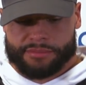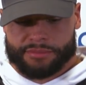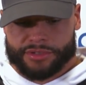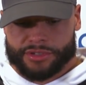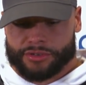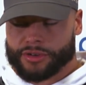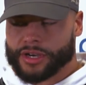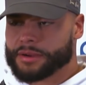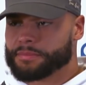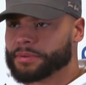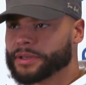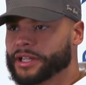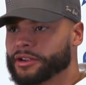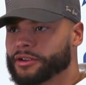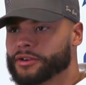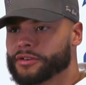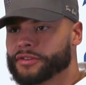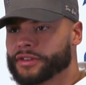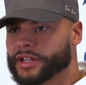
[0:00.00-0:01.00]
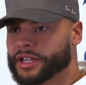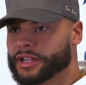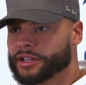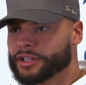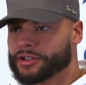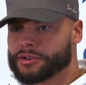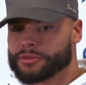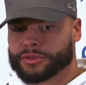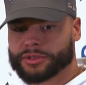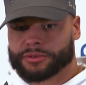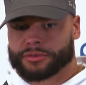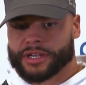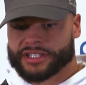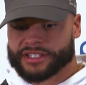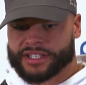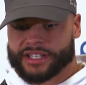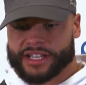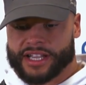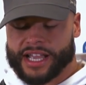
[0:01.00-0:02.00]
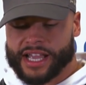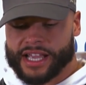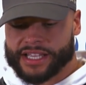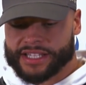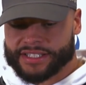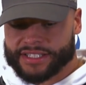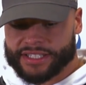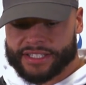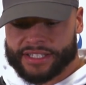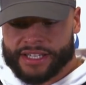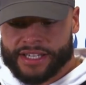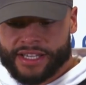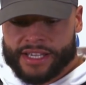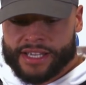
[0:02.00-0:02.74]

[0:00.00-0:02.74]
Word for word: is a great player over there along with the rest of the guys, and